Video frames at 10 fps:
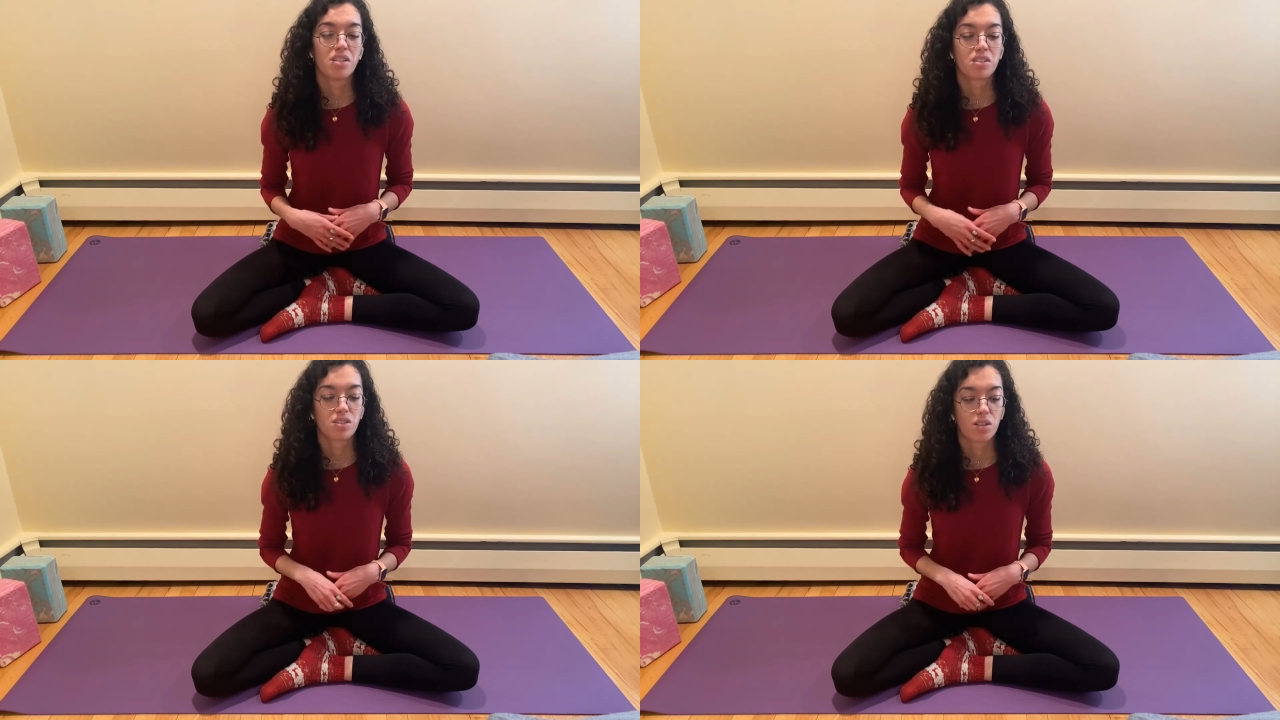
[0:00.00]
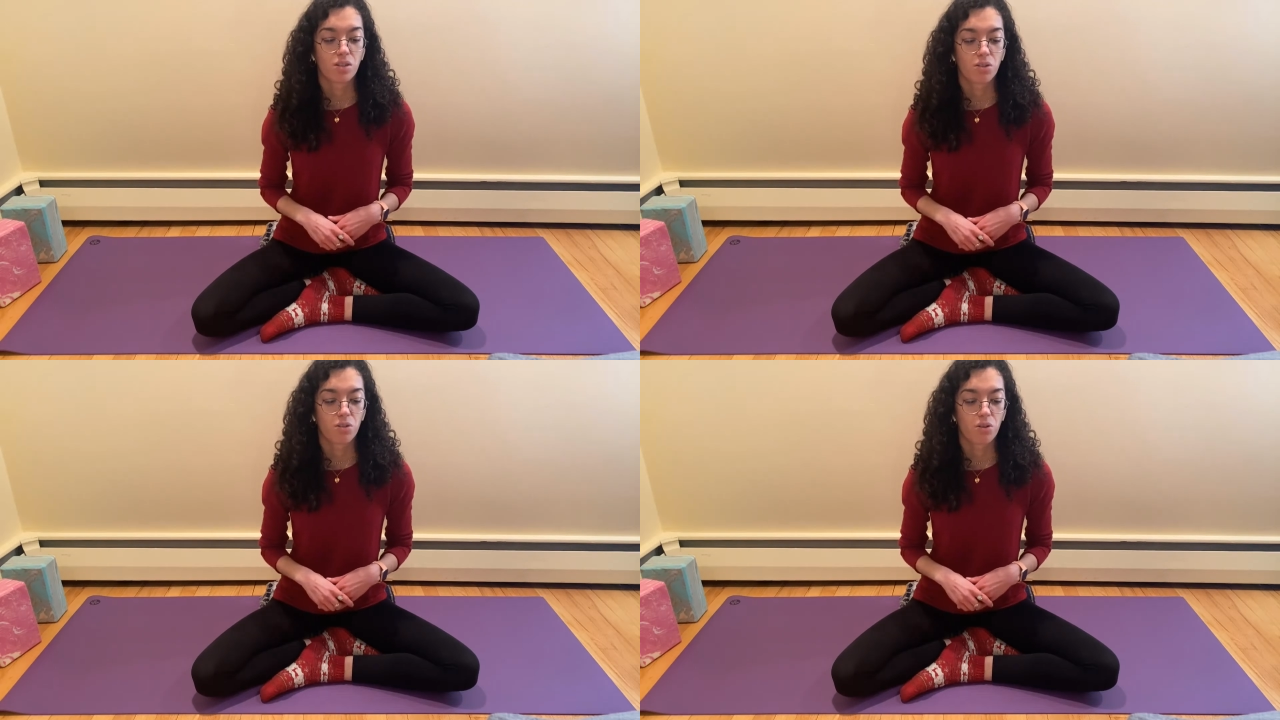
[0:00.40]

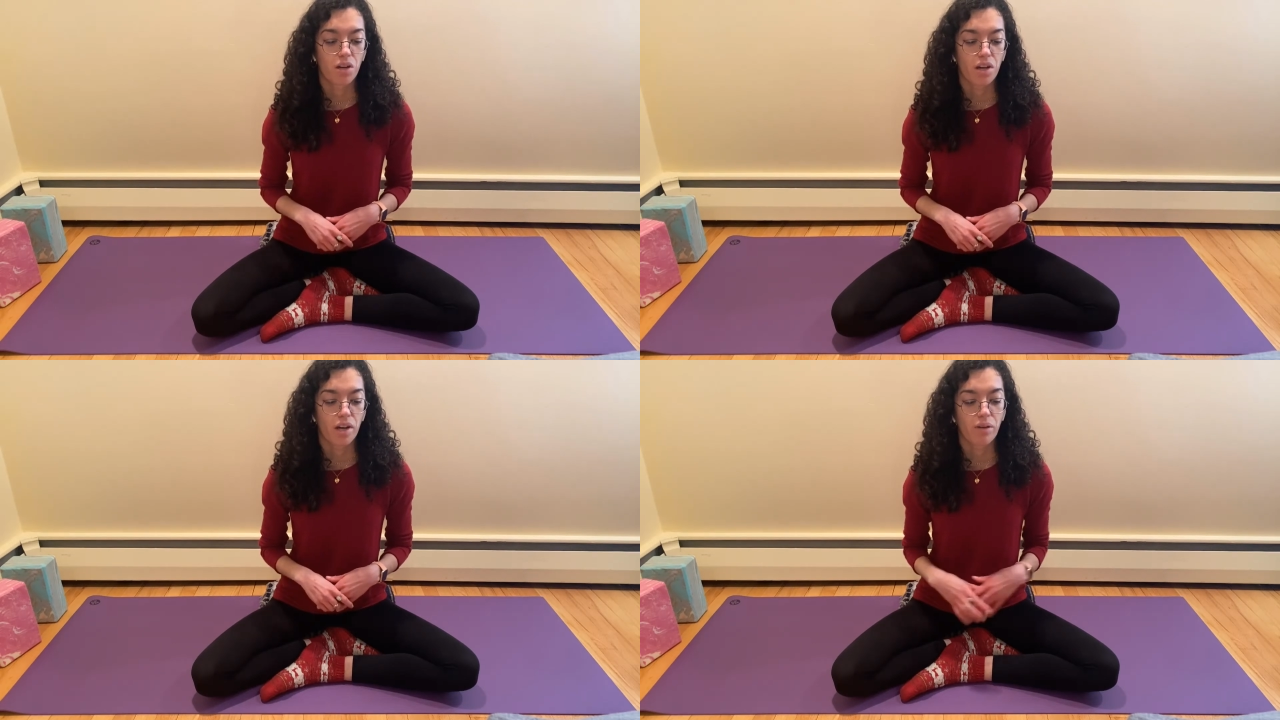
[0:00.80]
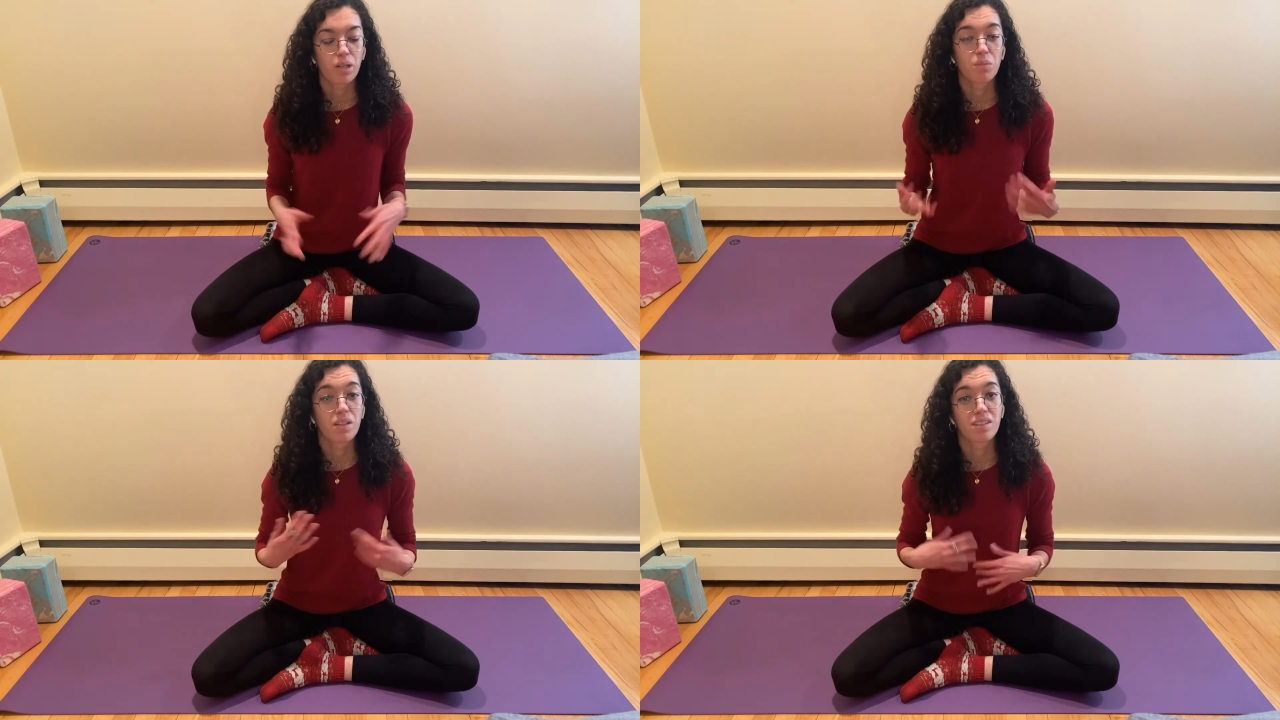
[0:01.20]
So I
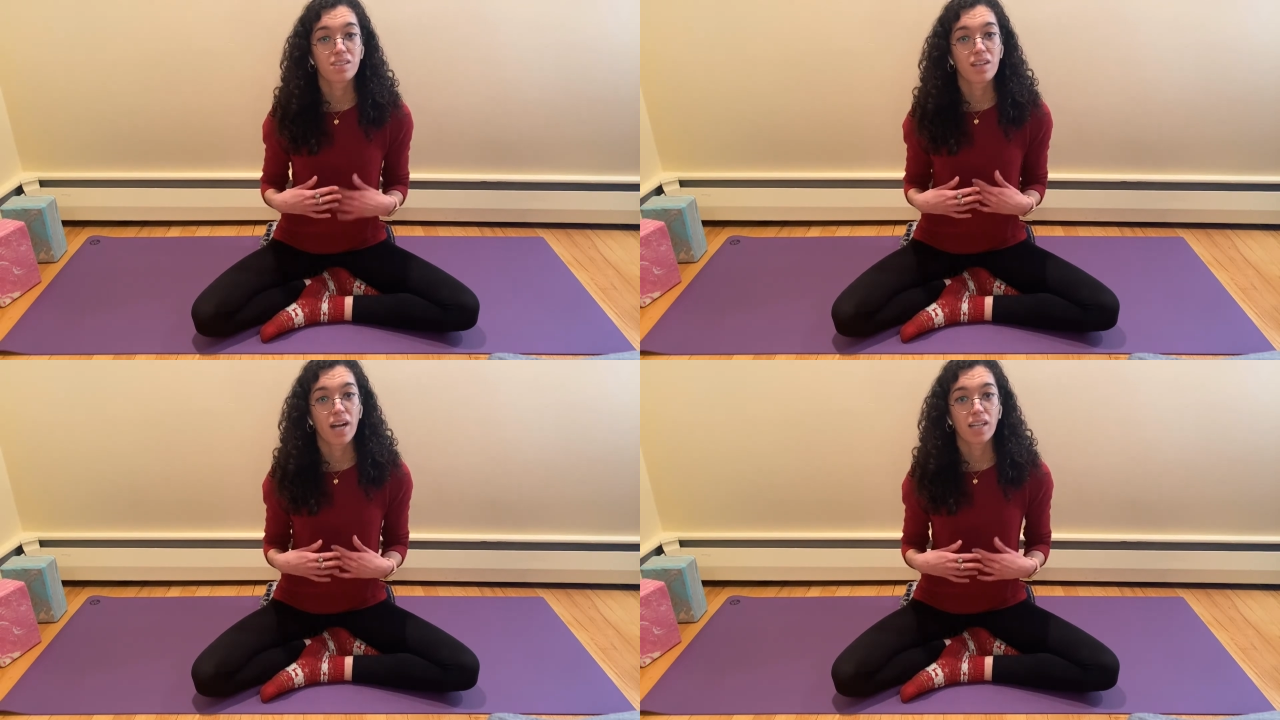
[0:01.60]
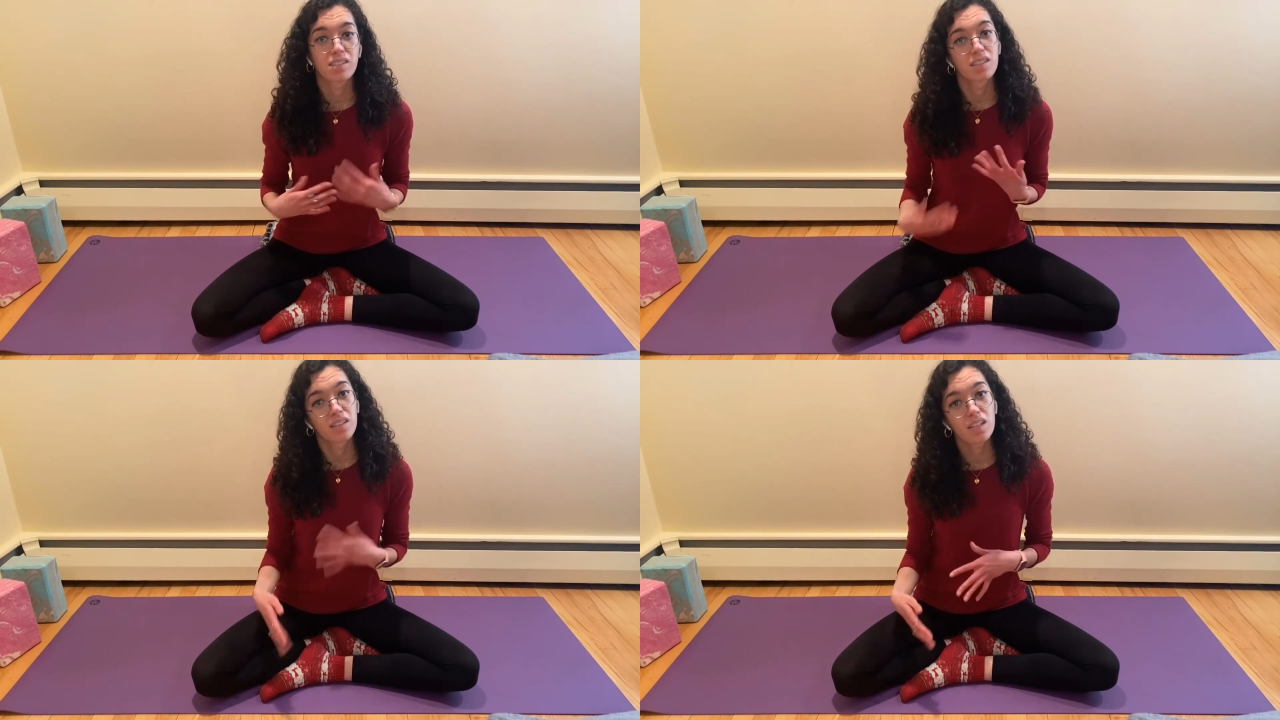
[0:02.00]
recommend this
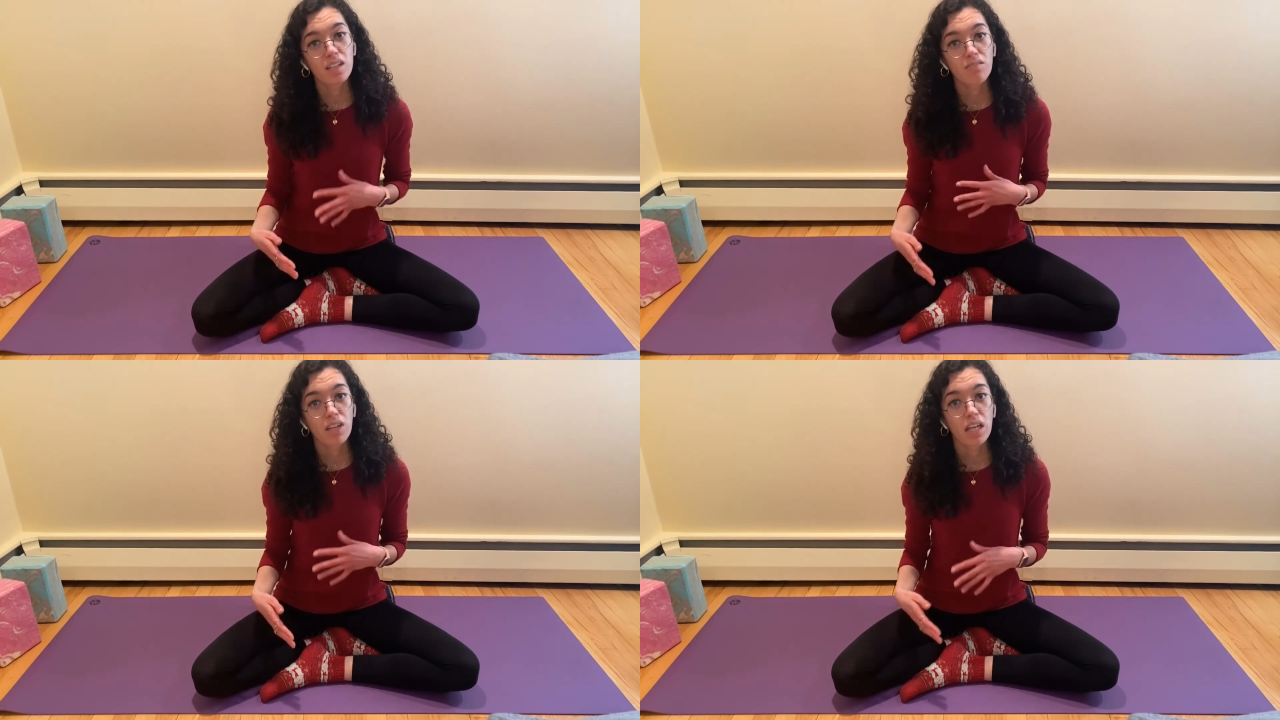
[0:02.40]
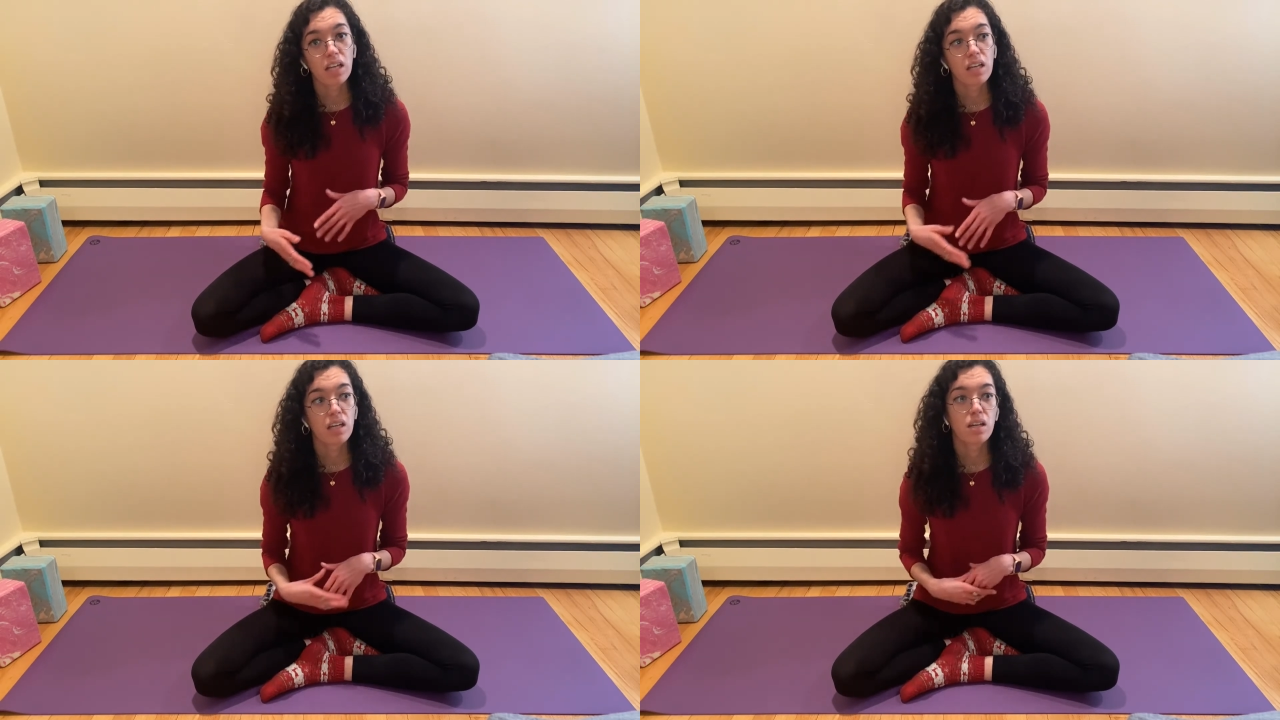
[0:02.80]
class in the
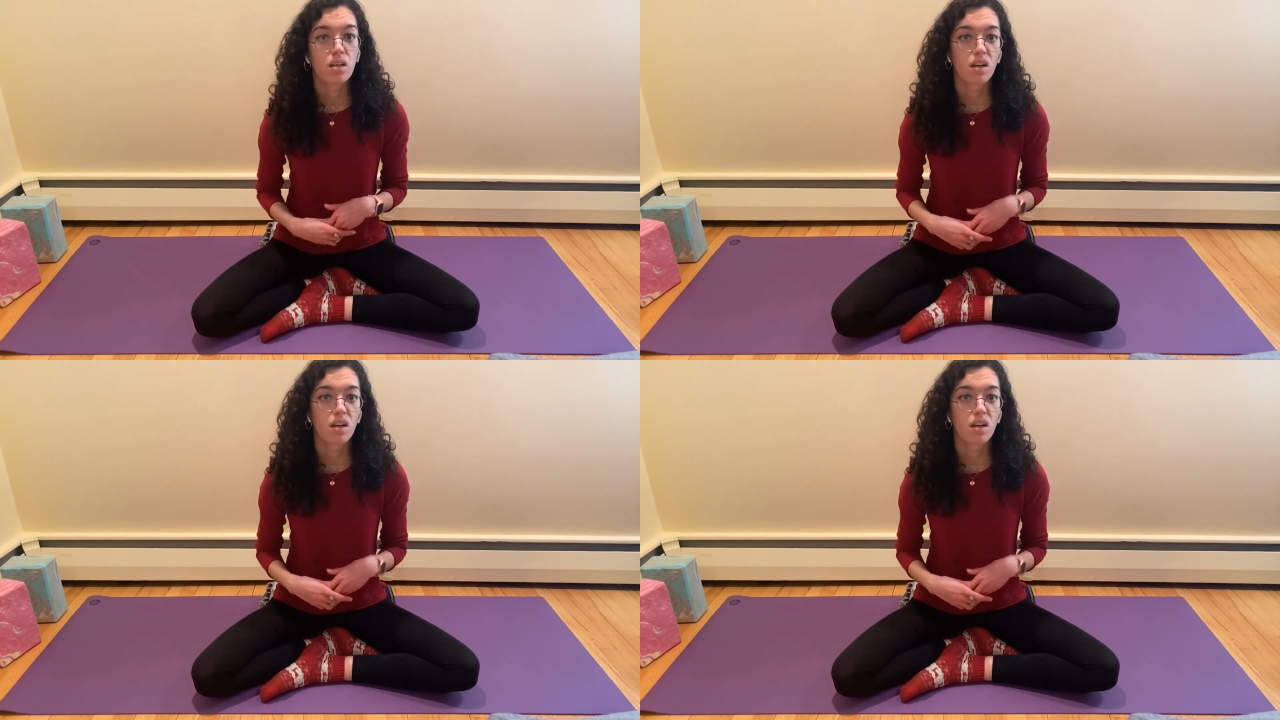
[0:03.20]
evening.